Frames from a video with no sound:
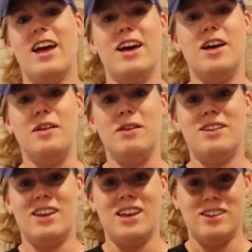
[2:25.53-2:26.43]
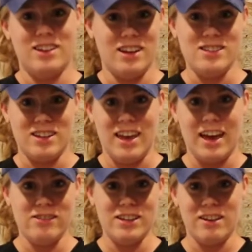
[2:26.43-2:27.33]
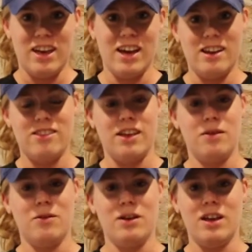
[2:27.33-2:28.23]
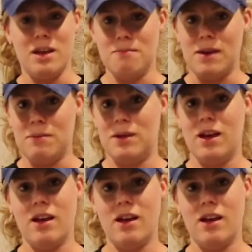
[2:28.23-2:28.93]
It does a countdown kind of thing where it can beep